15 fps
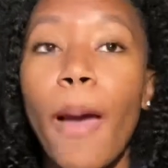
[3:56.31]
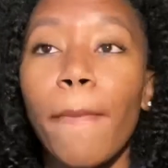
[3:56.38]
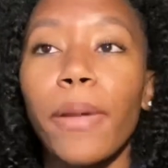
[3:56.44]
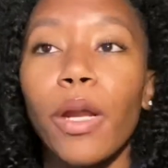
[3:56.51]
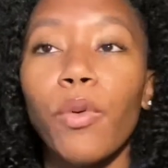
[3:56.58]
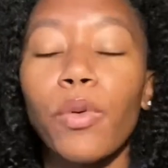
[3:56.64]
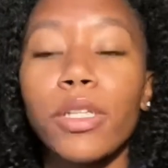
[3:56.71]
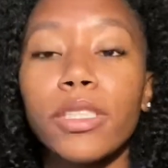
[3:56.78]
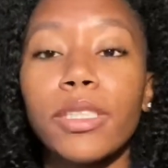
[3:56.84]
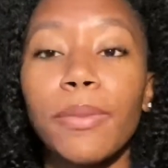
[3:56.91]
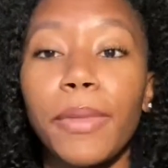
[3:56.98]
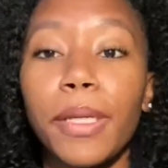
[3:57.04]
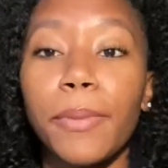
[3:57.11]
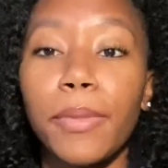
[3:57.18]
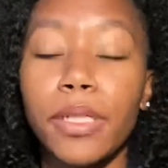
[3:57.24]
but I wanted to
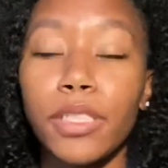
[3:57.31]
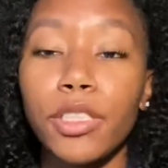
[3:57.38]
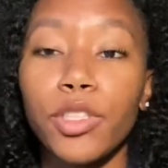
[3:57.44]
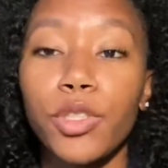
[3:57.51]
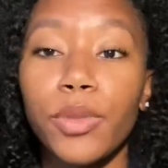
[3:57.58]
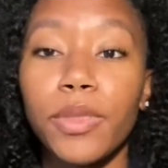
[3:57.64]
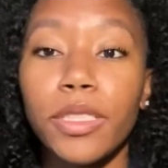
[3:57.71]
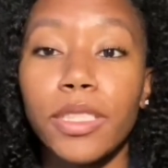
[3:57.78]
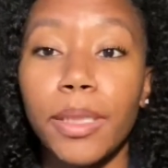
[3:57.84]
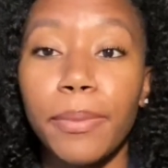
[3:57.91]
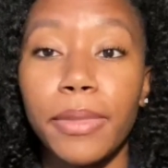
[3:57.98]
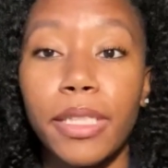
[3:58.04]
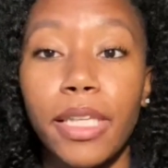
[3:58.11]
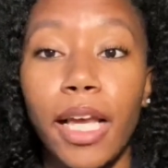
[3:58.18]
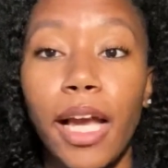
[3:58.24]
make money doing
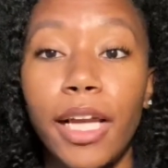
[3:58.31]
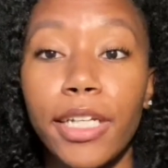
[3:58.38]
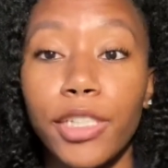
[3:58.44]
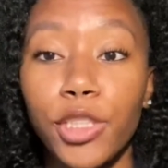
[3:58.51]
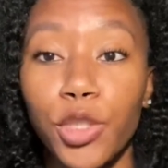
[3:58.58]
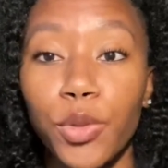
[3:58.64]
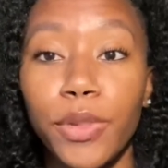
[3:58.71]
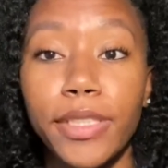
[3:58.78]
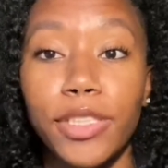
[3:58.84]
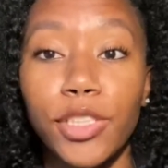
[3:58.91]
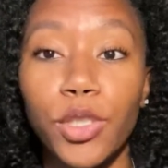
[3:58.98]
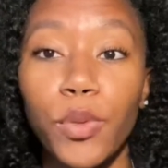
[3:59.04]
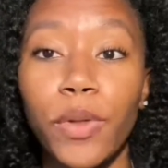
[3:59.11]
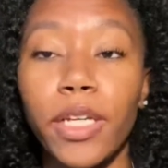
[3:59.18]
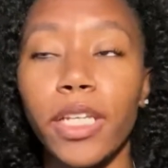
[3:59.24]
something that I enjoy
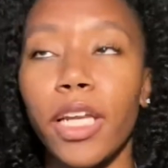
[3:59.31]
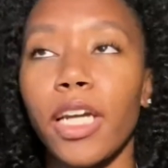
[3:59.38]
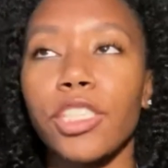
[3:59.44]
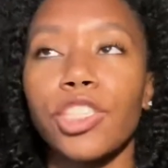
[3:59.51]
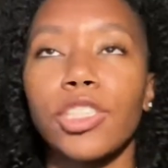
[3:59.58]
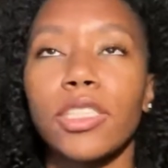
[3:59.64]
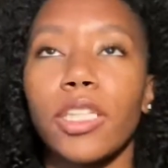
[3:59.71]
doing, not just